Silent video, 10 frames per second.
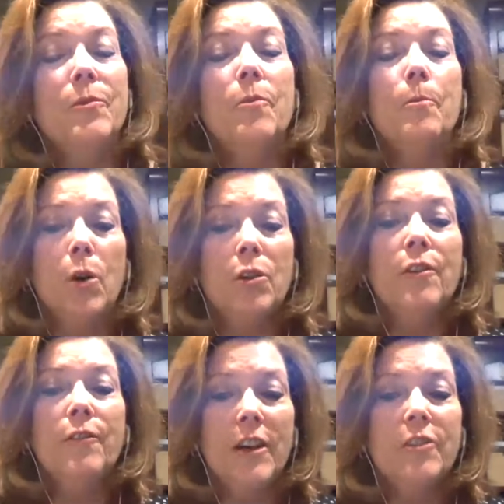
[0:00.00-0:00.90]
both of
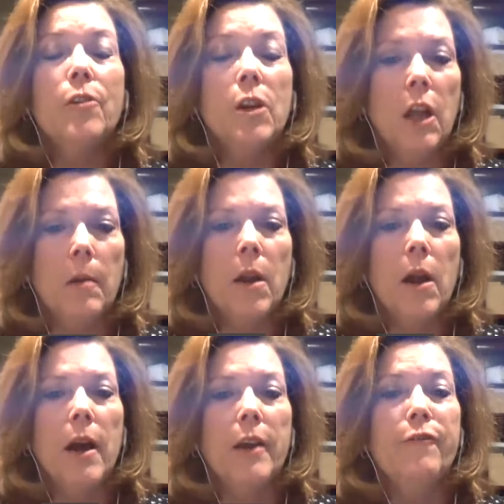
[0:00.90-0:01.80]
us are
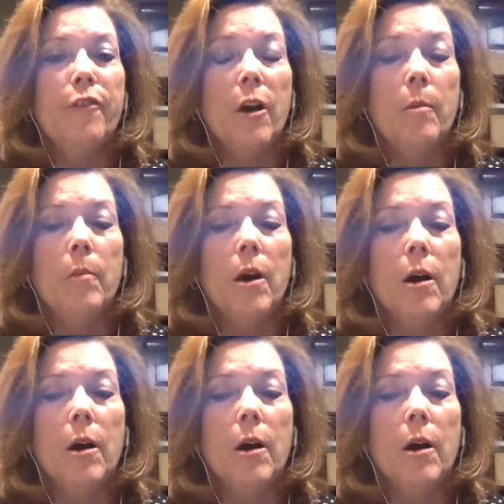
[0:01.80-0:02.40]
alumni from